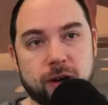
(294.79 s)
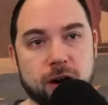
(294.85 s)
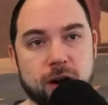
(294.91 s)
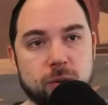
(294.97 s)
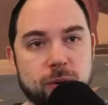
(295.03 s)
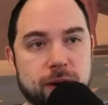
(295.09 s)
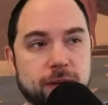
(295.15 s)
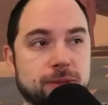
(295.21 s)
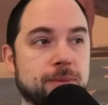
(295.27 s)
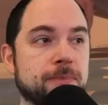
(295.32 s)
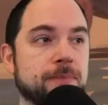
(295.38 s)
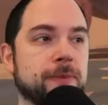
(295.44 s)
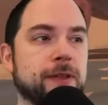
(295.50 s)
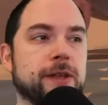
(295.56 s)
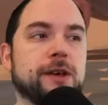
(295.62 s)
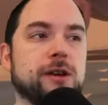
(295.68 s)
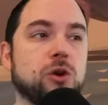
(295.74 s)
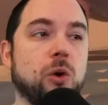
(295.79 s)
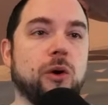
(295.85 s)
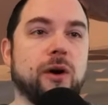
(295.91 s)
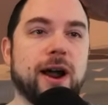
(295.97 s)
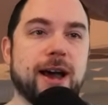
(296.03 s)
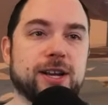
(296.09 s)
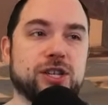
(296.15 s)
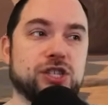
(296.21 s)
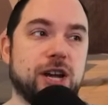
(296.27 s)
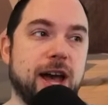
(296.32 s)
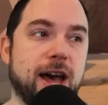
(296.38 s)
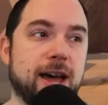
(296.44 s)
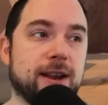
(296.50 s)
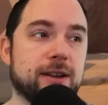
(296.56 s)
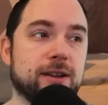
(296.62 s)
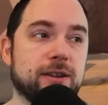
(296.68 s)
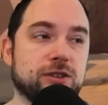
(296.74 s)
are with Goresh
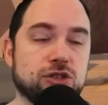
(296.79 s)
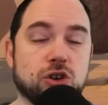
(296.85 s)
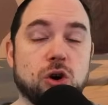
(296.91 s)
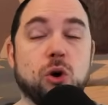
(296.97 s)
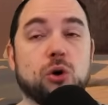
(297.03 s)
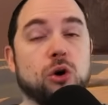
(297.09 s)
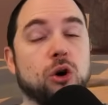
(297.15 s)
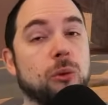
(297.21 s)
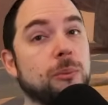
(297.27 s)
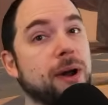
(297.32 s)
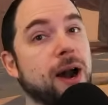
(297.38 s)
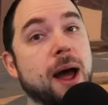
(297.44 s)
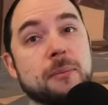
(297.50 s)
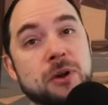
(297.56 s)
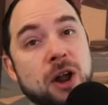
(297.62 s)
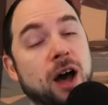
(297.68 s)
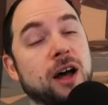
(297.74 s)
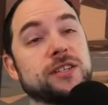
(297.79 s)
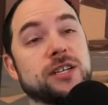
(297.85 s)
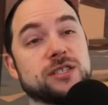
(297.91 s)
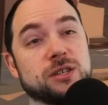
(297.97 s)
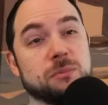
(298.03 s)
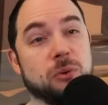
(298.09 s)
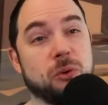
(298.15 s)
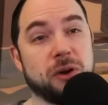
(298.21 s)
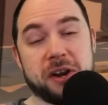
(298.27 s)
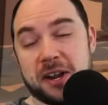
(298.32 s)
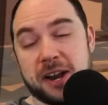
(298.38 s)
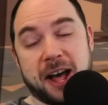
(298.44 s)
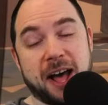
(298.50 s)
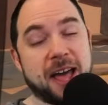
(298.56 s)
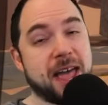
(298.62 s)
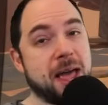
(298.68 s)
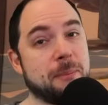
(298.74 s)
and Skogul. But I'm not disappointed.
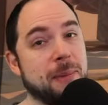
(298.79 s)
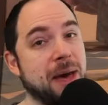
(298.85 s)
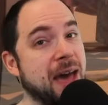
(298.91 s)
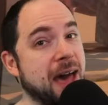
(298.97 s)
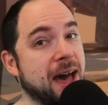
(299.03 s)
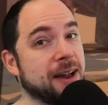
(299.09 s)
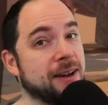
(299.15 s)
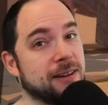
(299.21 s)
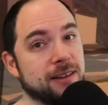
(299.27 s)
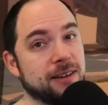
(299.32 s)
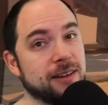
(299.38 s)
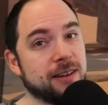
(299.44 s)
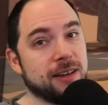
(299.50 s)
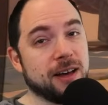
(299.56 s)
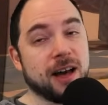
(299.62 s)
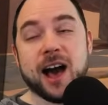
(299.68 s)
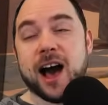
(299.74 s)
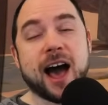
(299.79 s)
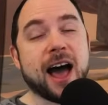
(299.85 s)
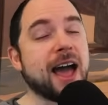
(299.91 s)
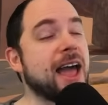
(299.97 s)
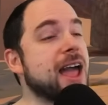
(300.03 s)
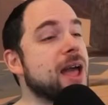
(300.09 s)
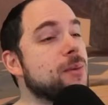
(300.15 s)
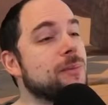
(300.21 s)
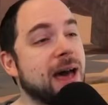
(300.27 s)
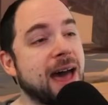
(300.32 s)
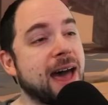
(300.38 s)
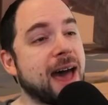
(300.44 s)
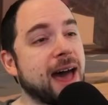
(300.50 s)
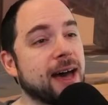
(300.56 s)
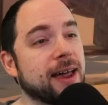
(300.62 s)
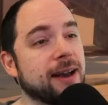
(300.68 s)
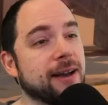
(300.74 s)
I ain't mad. I ain't
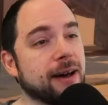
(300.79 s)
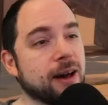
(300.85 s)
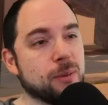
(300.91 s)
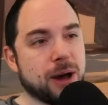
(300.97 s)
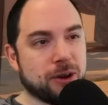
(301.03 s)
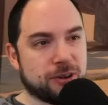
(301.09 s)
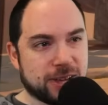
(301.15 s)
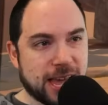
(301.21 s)
mad about